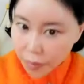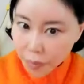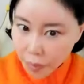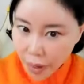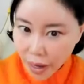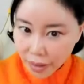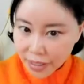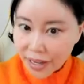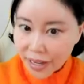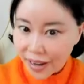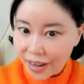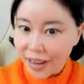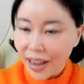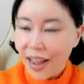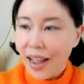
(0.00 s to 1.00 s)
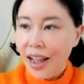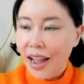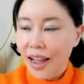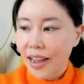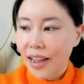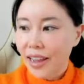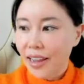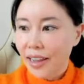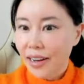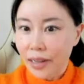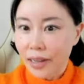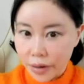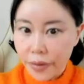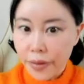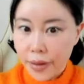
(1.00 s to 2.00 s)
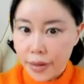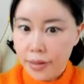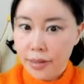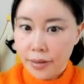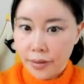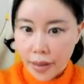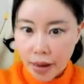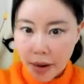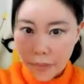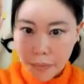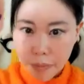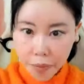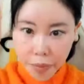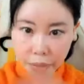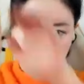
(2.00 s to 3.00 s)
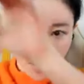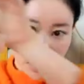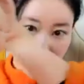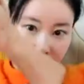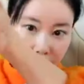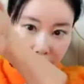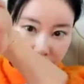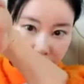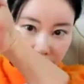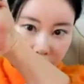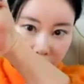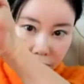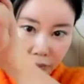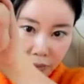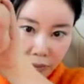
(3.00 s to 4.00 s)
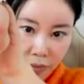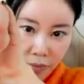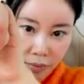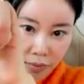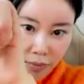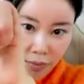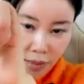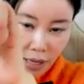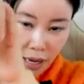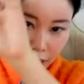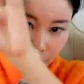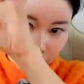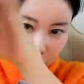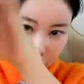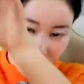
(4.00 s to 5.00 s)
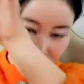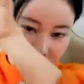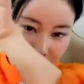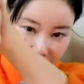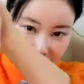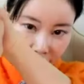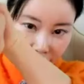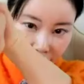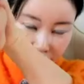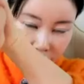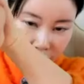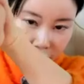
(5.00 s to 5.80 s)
but I learned this, that because of this eyeball and the fat